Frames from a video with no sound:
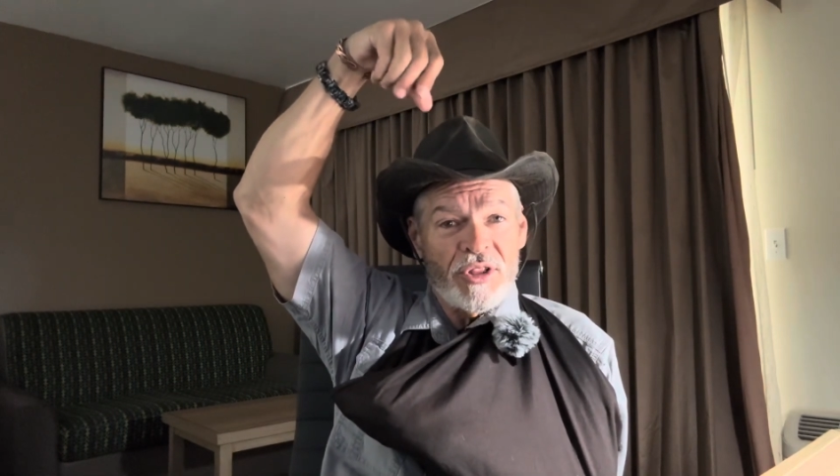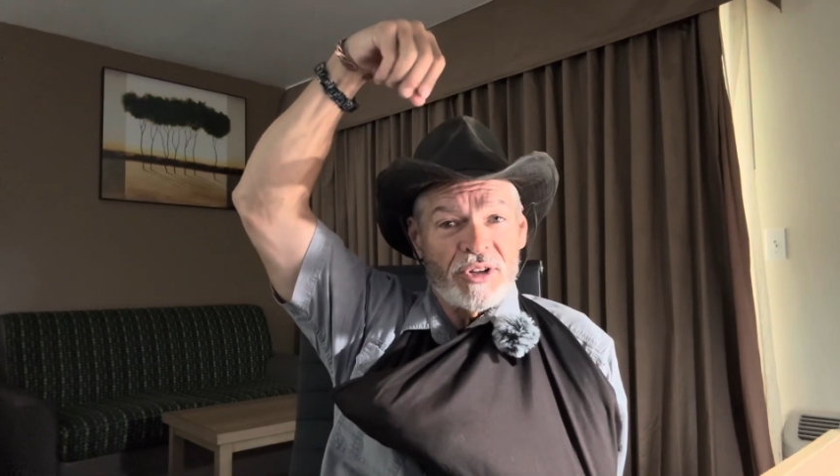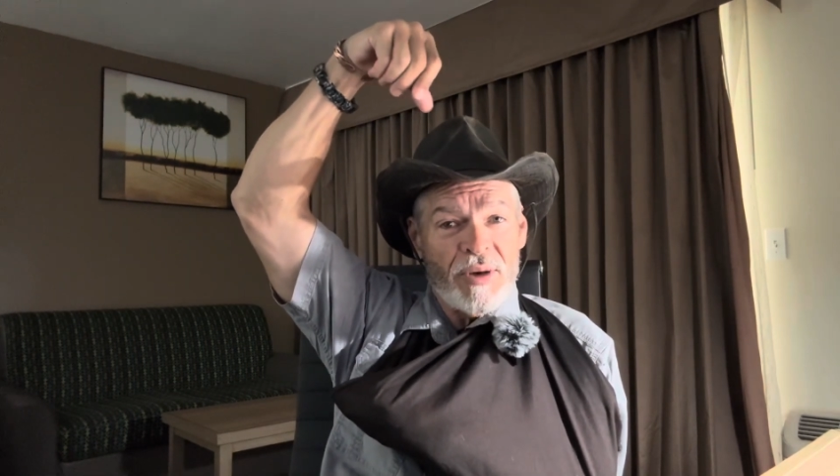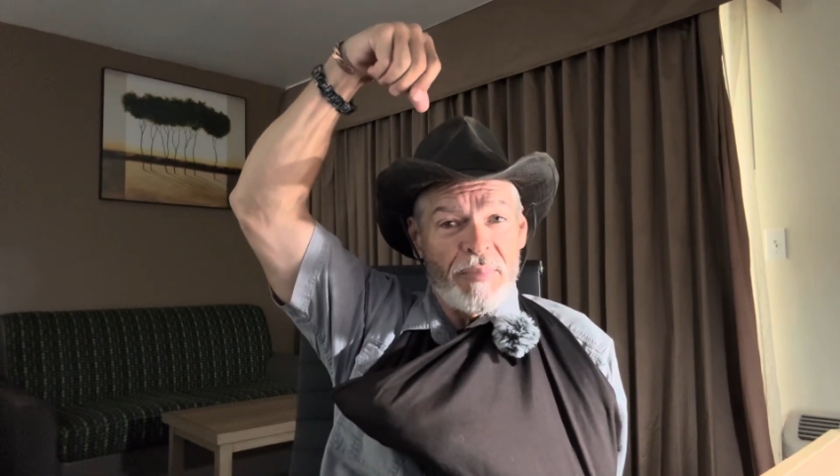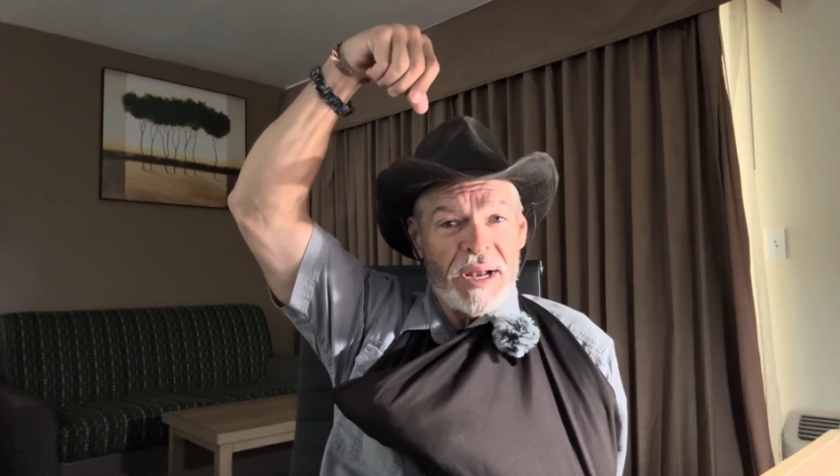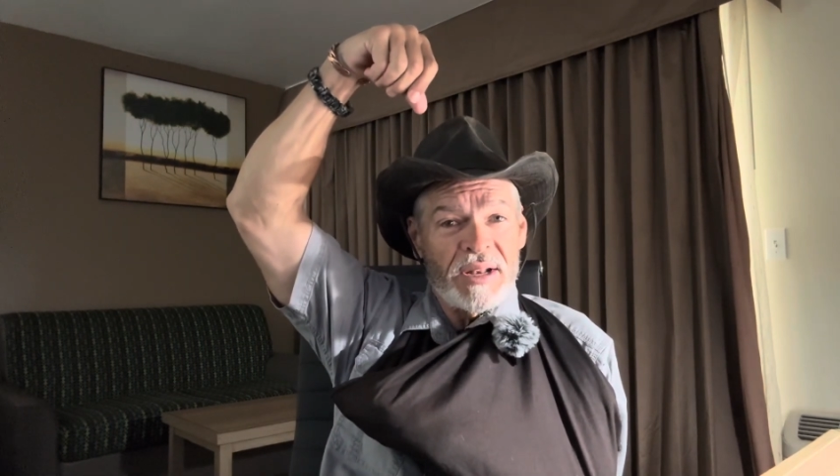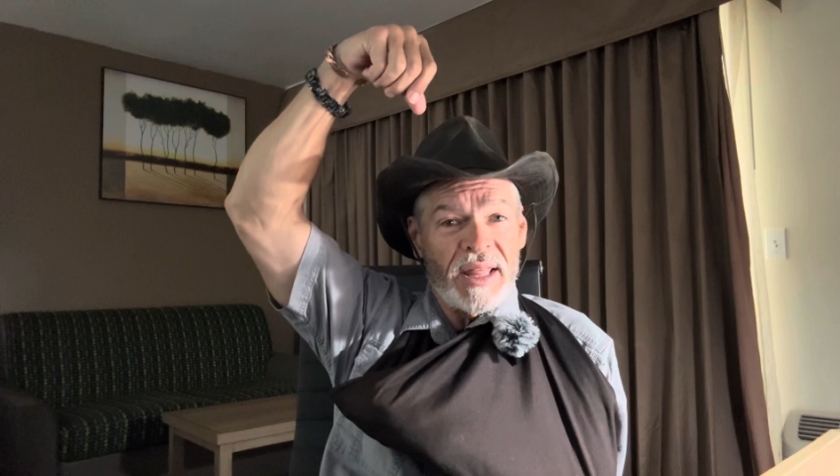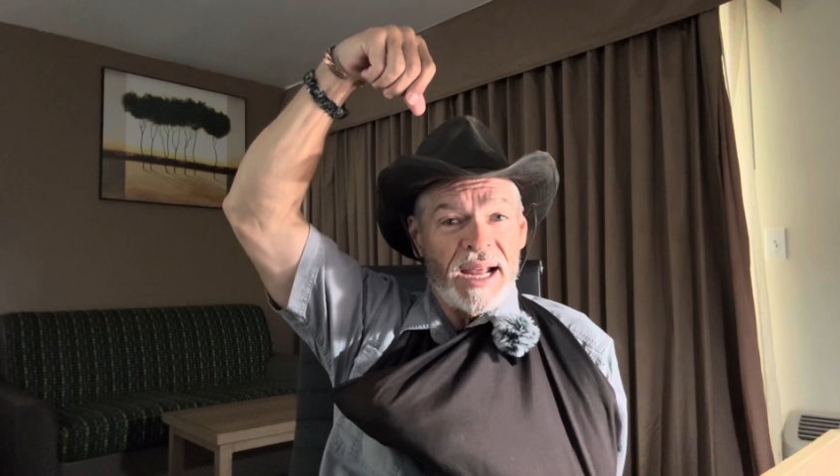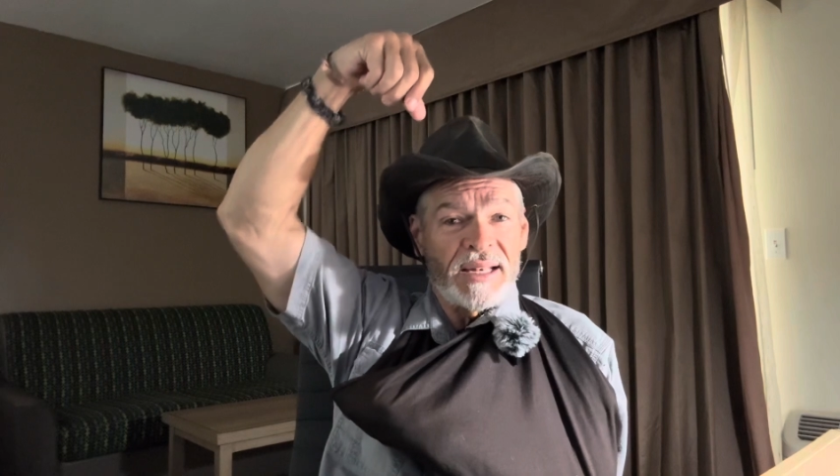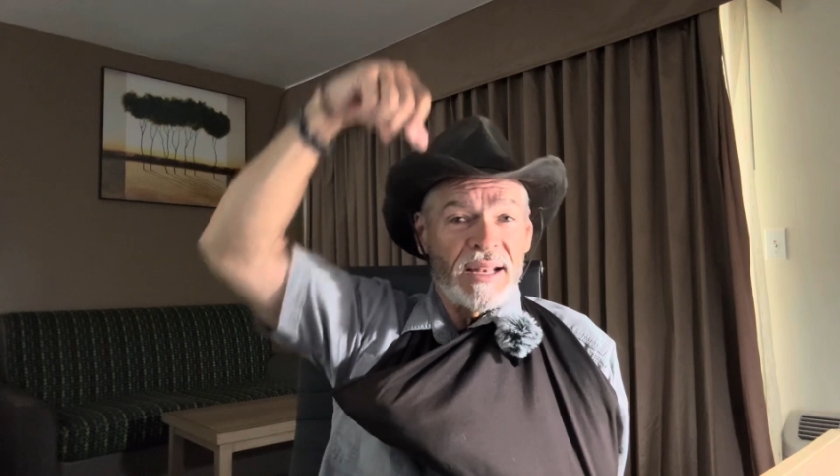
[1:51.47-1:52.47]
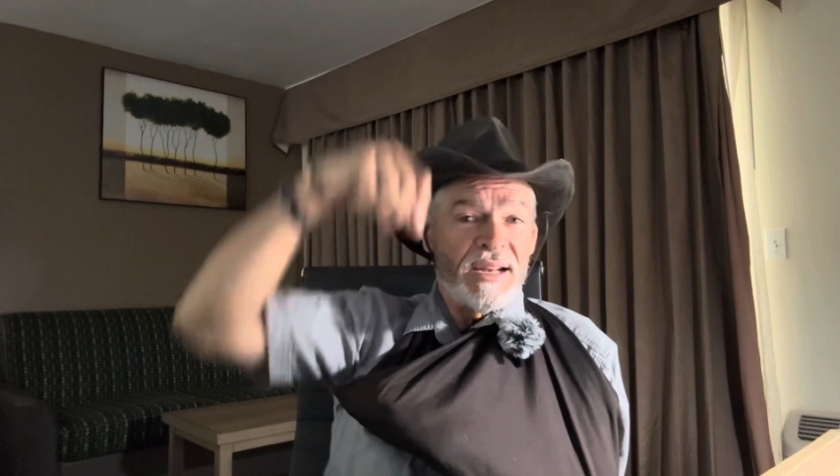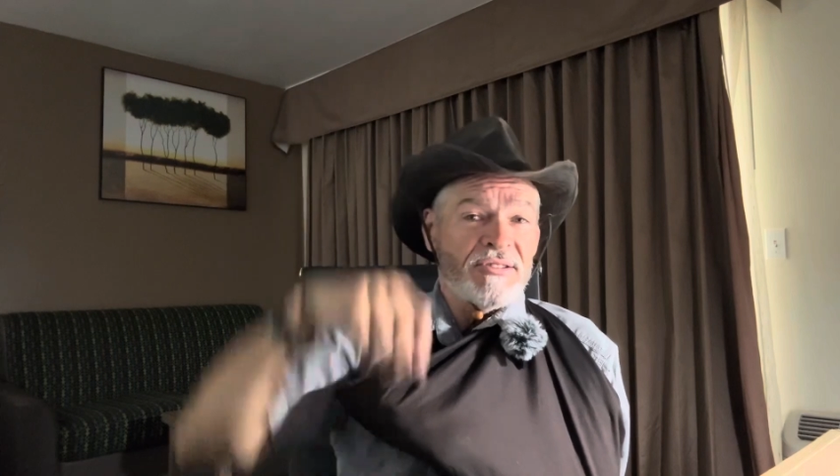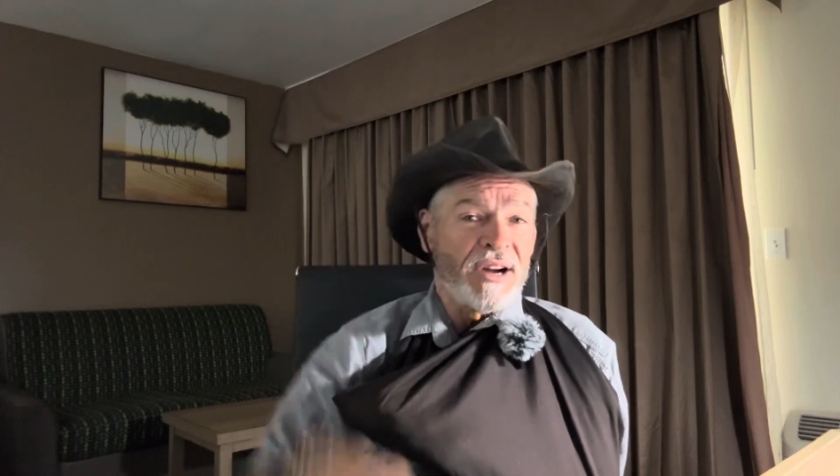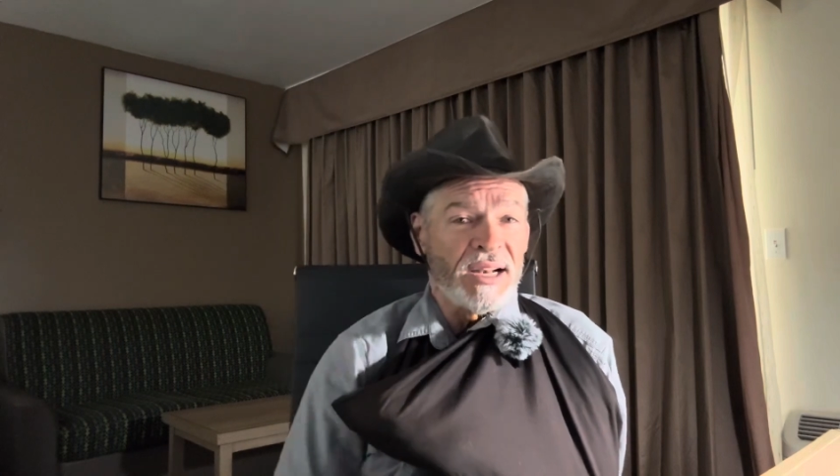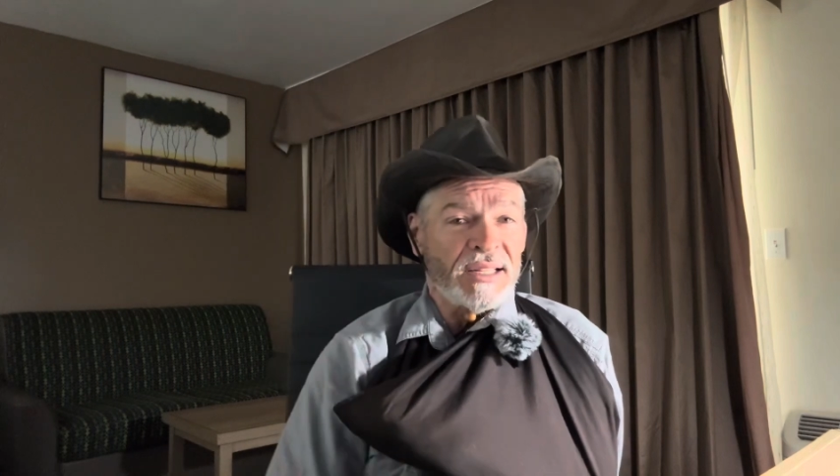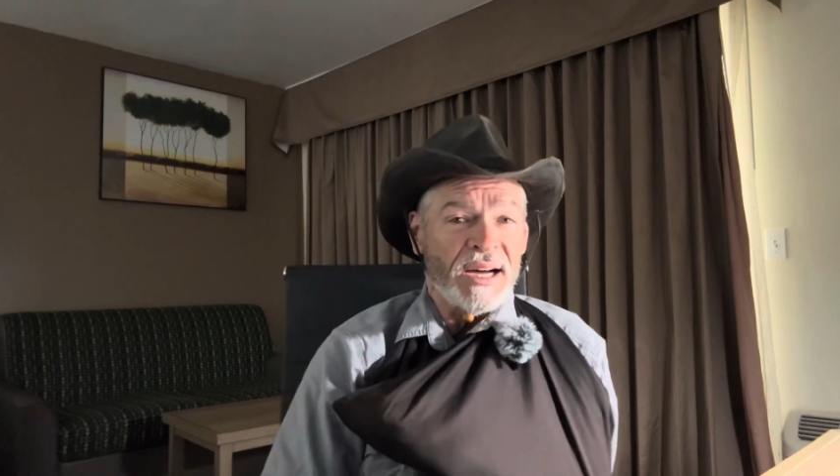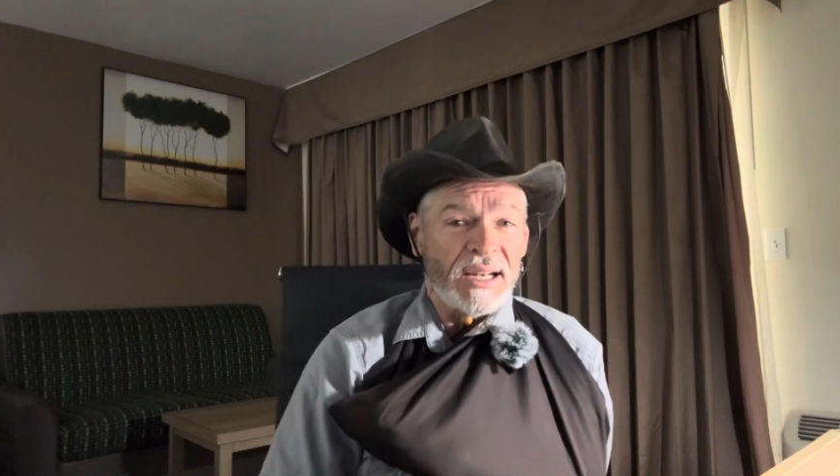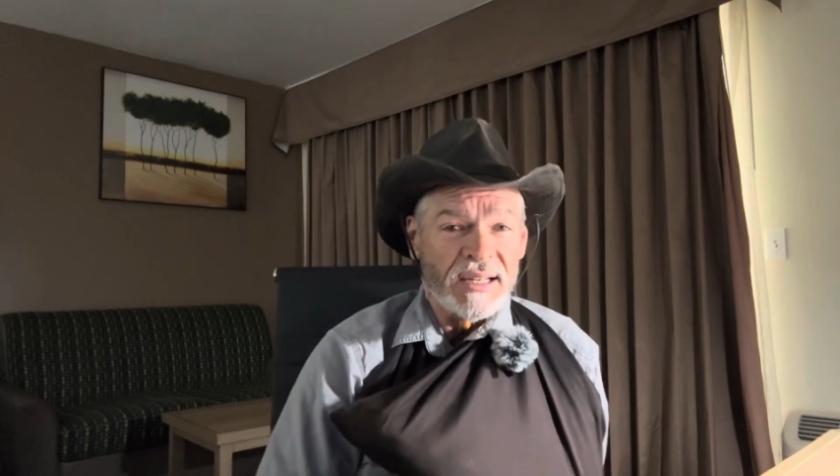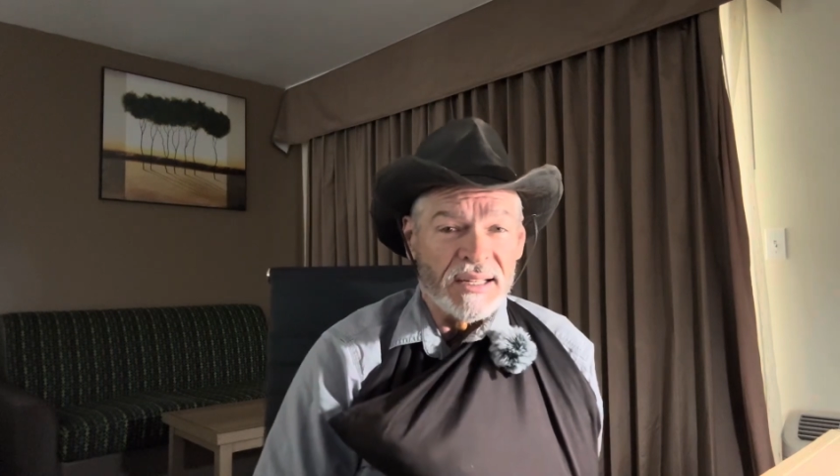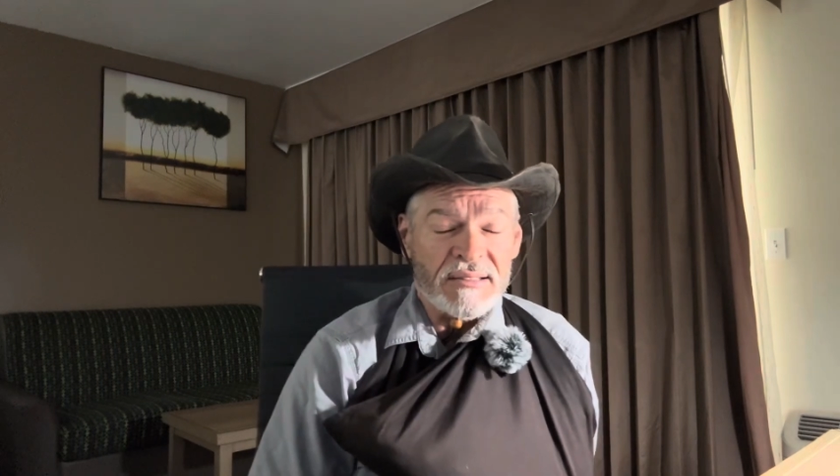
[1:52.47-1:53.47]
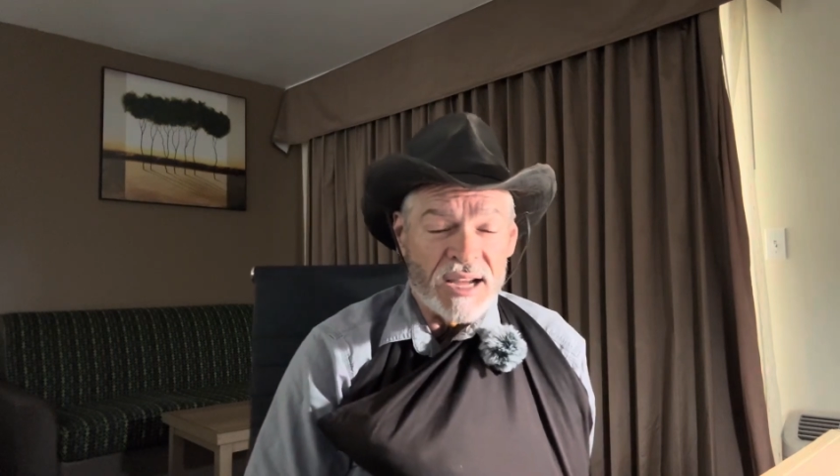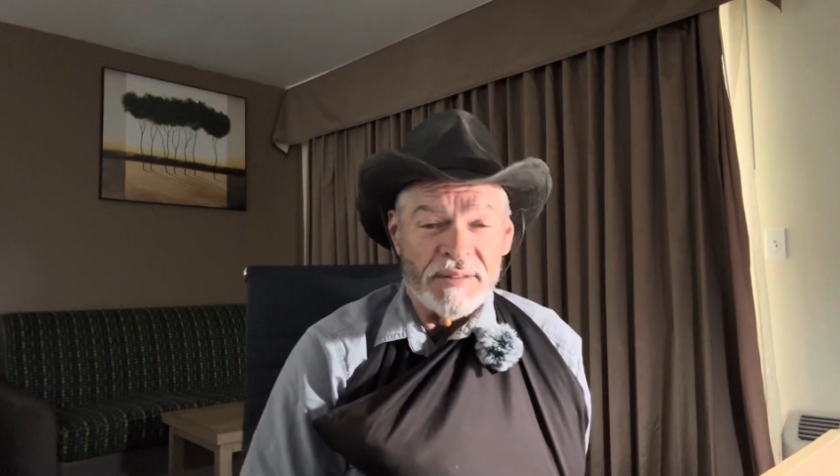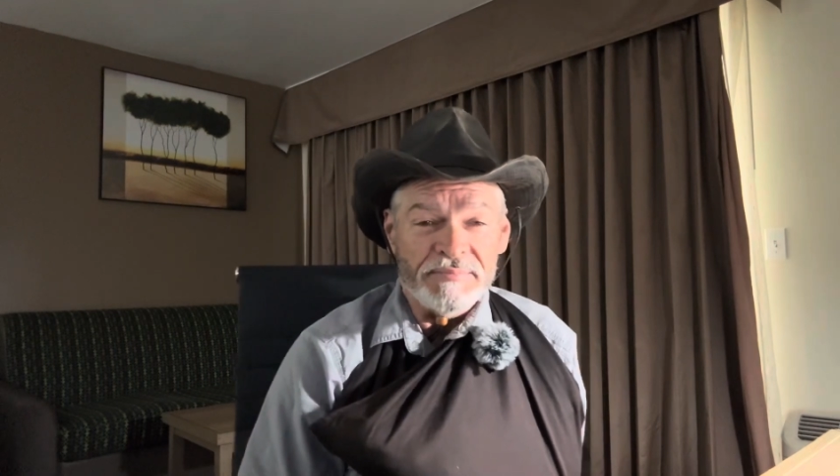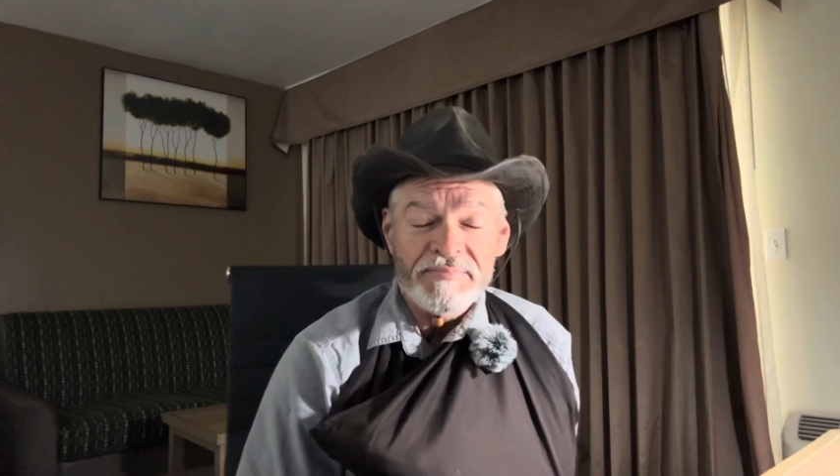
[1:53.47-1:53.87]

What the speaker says: top end of that and then try to tighten it. So